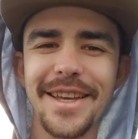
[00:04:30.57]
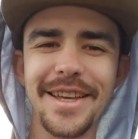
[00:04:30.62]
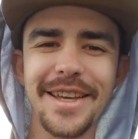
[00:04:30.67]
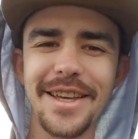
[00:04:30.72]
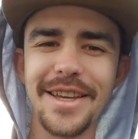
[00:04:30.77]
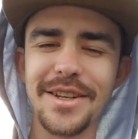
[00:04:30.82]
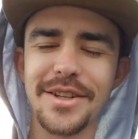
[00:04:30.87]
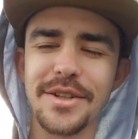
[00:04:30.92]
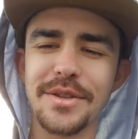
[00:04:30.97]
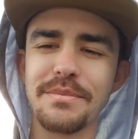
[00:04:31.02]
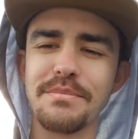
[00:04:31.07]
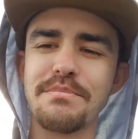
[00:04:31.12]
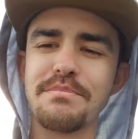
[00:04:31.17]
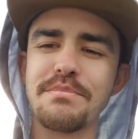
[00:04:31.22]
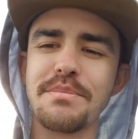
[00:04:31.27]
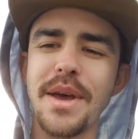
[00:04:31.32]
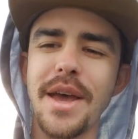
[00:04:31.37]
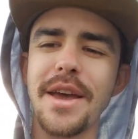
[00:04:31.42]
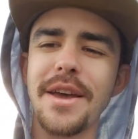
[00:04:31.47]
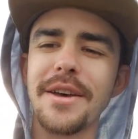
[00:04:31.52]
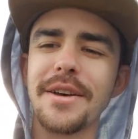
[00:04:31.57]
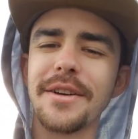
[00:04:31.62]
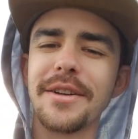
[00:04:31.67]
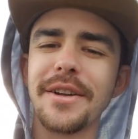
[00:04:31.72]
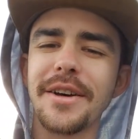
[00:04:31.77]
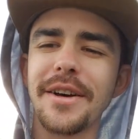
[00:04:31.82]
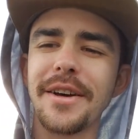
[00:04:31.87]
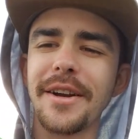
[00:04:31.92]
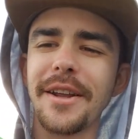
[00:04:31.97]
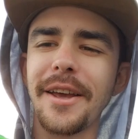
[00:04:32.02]
he just
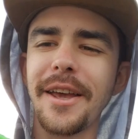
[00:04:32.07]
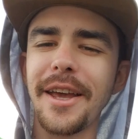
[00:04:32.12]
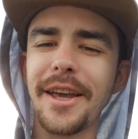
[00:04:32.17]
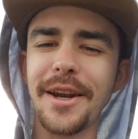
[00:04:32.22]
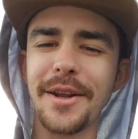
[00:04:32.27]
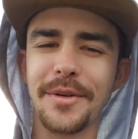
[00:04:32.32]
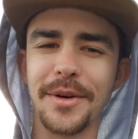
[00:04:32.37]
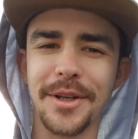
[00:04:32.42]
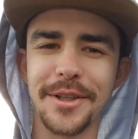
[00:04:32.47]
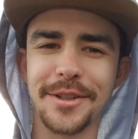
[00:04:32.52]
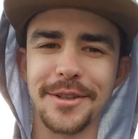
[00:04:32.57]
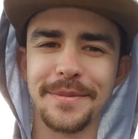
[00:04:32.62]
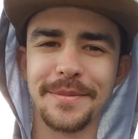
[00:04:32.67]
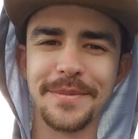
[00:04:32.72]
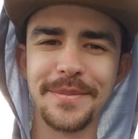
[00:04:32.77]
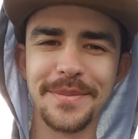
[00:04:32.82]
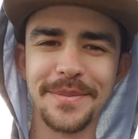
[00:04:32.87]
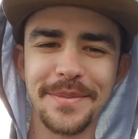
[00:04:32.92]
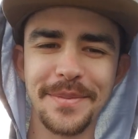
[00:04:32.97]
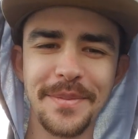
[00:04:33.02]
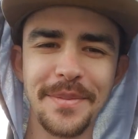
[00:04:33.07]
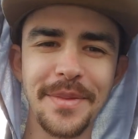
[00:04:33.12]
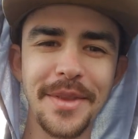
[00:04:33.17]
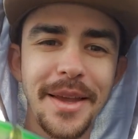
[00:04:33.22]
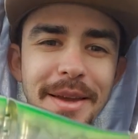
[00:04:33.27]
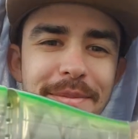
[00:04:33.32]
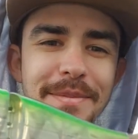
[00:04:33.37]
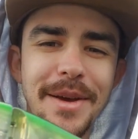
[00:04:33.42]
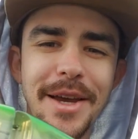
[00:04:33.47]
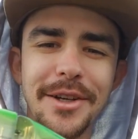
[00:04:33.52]
bailed on it. Anyways,
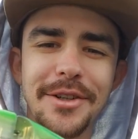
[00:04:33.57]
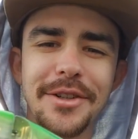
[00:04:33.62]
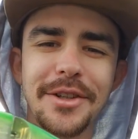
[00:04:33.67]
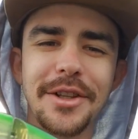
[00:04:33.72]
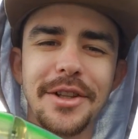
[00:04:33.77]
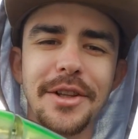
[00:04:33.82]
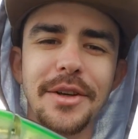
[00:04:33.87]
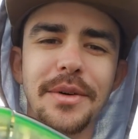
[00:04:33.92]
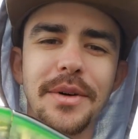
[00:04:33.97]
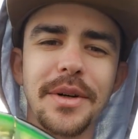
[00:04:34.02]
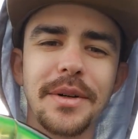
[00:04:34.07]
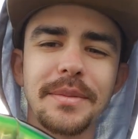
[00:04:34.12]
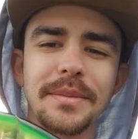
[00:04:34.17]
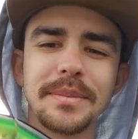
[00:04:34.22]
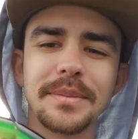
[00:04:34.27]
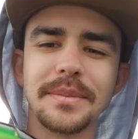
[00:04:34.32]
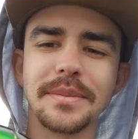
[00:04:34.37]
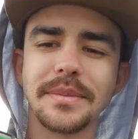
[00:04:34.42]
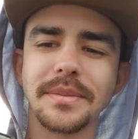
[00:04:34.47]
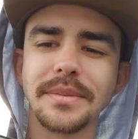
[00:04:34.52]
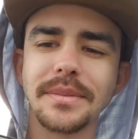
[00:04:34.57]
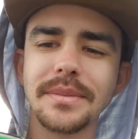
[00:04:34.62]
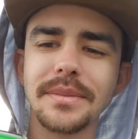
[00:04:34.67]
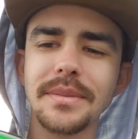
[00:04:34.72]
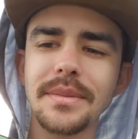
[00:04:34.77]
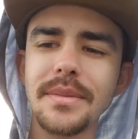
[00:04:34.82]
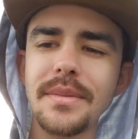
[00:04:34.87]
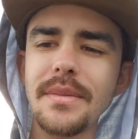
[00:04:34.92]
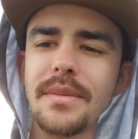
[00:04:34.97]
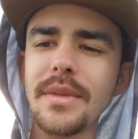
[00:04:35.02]
back to the lure.
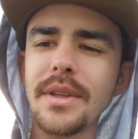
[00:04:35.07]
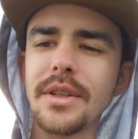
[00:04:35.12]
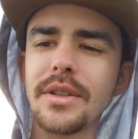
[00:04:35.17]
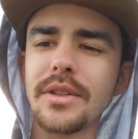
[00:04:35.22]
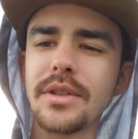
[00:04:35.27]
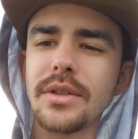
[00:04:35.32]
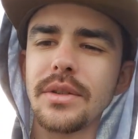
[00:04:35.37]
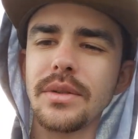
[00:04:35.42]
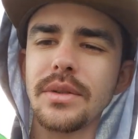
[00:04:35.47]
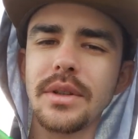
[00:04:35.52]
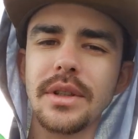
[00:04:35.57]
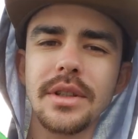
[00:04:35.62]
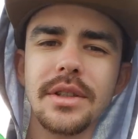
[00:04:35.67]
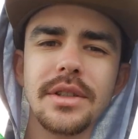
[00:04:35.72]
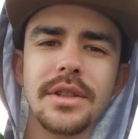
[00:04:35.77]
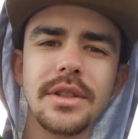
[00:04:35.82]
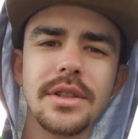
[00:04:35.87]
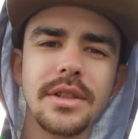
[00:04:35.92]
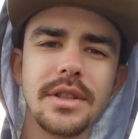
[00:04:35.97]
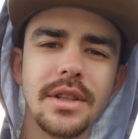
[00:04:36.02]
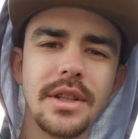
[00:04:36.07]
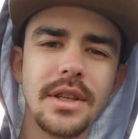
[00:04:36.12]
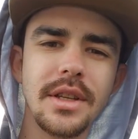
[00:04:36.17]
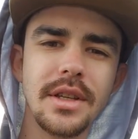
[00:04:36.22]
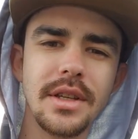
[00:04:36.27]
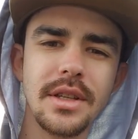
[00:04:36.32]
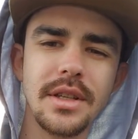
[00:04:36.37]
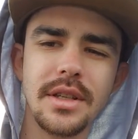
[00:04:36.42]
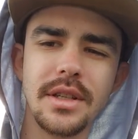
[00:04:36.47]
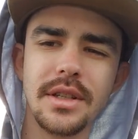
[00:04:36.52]
So this is
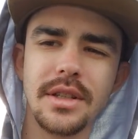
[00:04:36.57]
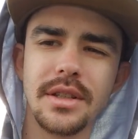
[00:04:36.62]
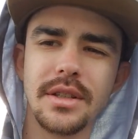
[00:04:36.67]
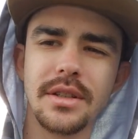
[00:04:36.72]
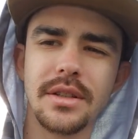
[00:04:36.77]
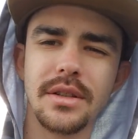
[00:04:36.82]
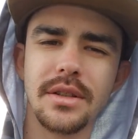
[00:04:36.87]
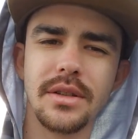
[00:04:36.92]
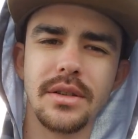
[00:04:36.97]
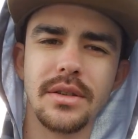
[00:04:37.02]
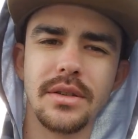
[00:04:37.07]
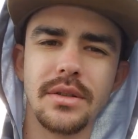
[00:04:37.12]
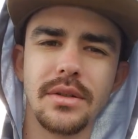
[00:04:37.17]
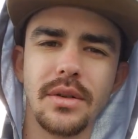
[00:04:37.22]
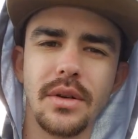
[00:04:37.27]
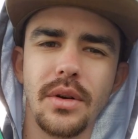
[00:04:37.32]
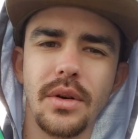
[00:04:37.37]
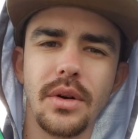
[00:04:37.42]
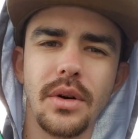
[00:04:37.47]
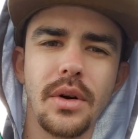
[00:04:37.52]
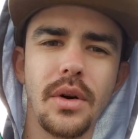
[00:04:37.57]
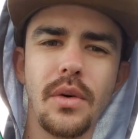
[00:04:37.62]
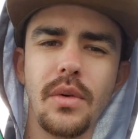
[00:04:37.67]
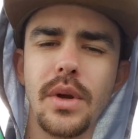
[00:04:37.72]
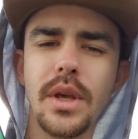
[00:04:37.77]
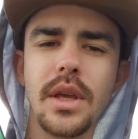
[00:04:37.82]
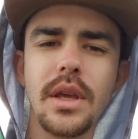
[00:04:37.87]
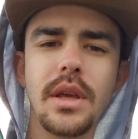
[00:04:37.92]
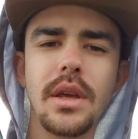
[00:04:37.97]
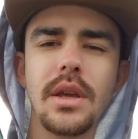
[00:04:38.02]
the
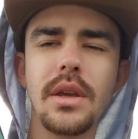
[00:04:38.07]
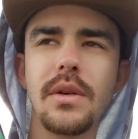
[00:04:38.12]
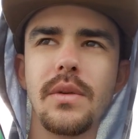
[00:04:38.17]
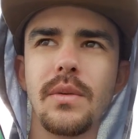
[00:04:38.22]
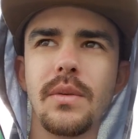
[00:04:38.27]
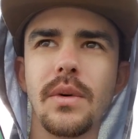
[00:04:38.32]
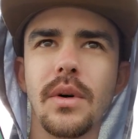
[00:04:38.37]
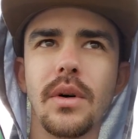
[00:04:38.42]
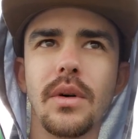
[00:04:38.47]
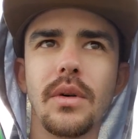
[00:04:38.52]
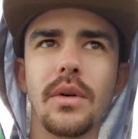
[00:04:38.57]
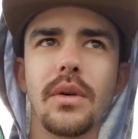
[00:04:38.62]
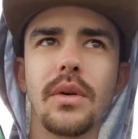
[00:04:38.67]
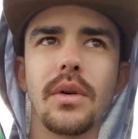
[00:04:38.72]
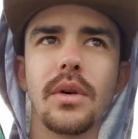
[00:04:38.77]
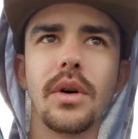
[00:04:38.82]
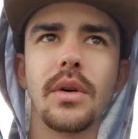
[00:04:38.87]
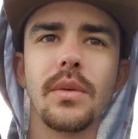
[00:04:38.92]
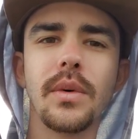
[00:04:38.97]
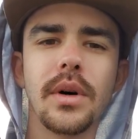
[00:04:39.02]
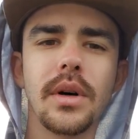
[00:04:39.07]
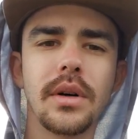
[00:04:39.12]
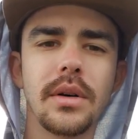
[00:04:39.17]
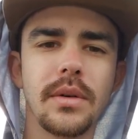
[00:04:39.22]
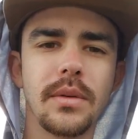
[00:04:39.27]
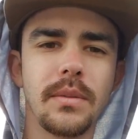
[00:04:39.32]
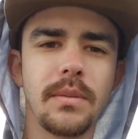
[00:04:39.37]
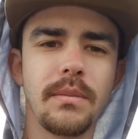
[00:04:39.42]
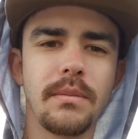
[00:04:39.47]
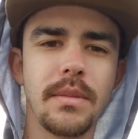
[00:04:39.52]

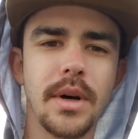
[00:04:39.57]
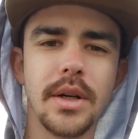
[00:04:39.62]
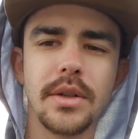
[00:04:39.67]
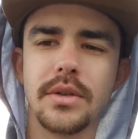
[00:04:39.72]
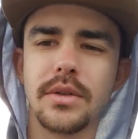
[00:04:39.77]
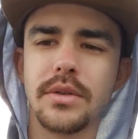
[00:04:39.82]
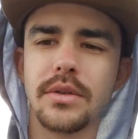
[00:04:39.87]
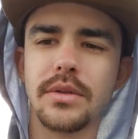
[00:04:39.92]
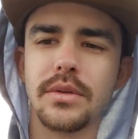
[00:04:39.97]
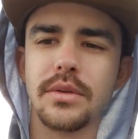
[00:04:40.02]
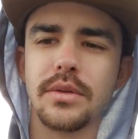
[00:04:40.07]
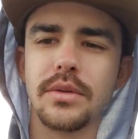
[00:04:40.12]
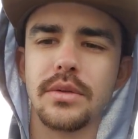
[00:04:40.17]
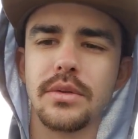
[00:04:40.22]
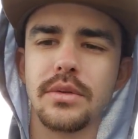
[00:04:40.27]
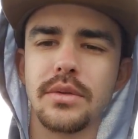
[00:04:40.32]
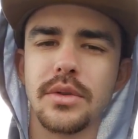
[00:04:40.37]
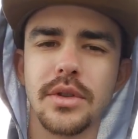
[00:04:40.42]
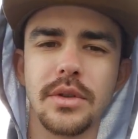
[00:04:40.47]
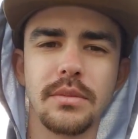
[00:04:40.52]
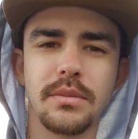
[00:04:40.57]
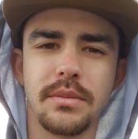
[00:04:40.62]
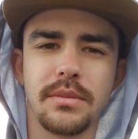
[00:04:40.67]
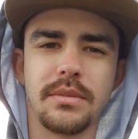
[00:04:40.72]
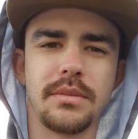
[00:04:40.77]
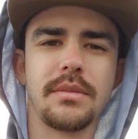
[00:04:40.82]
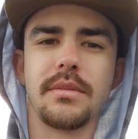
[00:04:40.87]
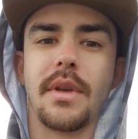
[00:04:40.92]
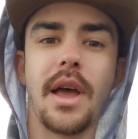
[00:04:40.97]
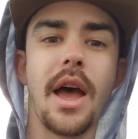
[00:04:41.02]
Okawamasu, some...
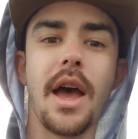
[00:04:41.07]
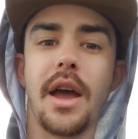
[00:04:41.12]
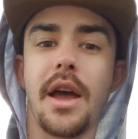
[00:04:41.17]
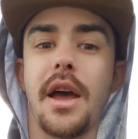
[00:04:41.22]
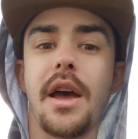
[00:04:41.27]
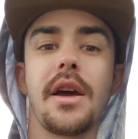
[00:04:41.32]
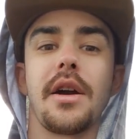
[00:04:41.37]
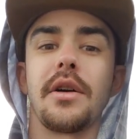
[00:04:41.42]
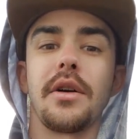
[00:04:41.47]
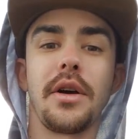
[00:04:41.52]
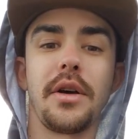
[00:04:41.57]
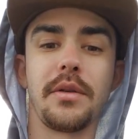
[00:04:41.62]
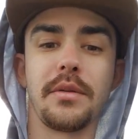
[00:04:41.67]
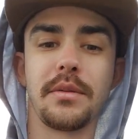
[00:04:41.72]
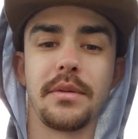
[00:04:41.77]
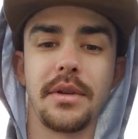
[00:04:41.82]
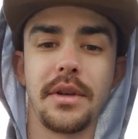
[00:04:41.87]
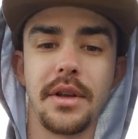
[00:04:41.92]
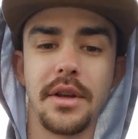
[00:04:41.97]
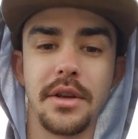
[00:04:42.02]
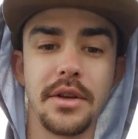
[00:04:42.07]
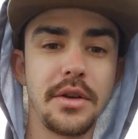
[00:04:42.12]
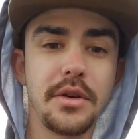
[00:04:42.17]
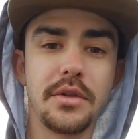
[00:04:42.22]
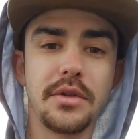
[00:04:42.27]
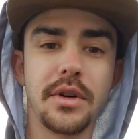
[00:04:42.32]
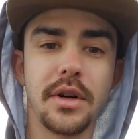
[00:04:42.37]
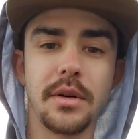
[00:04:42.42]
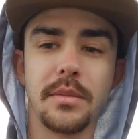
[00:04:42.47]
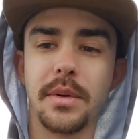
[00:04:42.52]
I don't know. You
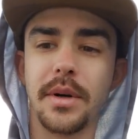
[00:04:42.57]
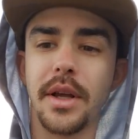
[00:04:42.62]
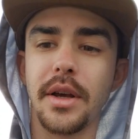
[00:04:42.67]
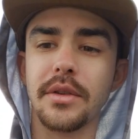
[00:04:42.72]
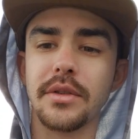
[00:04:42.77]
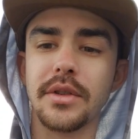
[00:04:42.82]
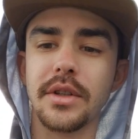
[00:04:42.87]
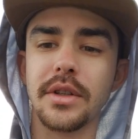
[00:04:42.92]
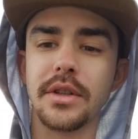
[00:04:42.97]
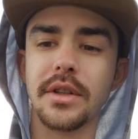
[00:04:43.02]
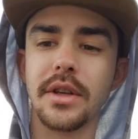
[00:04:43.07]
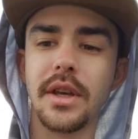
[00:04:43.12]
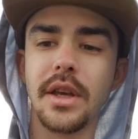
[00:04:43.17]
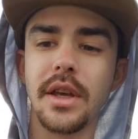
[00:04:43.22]
try to pronounce it.